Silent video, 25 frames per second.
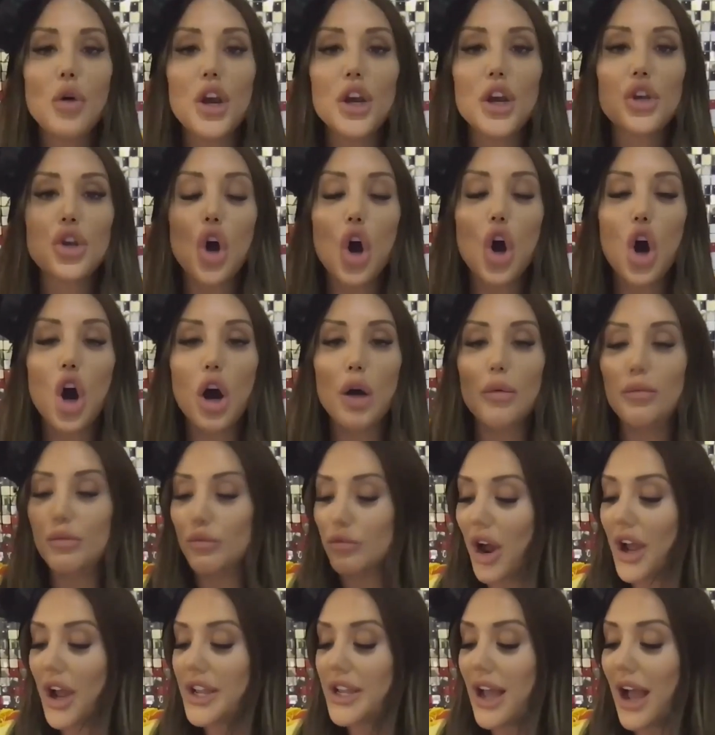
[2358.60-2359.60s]
wrong.
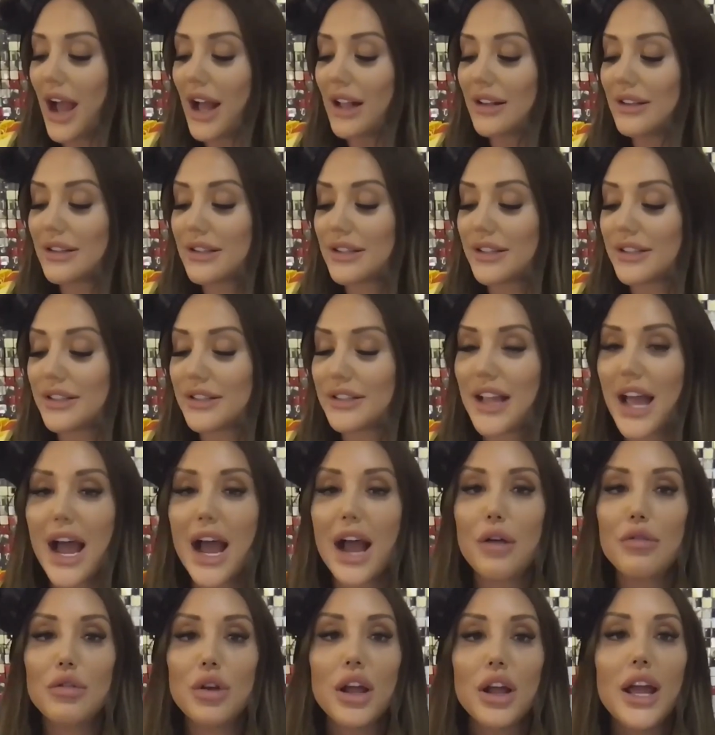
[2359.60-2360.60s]
Write your answers
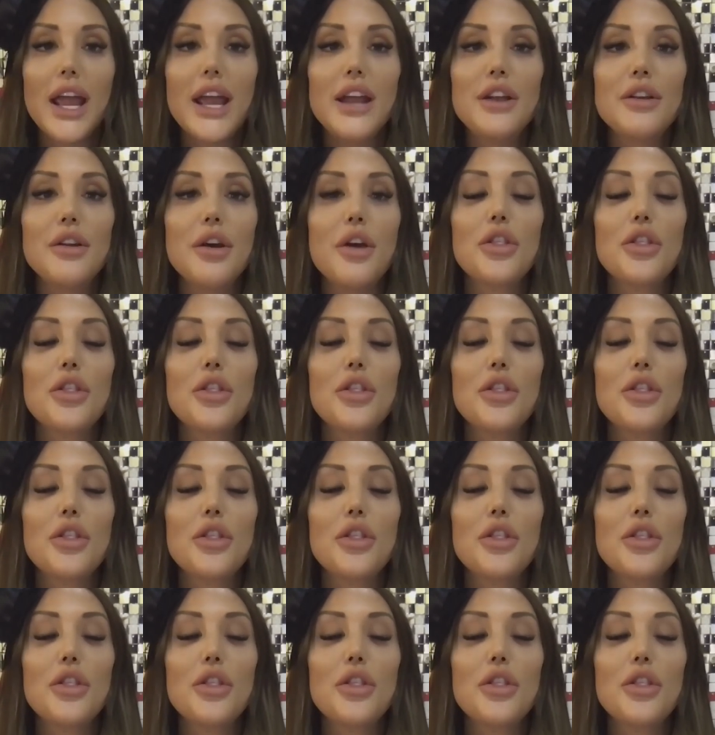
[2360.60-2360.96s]
down in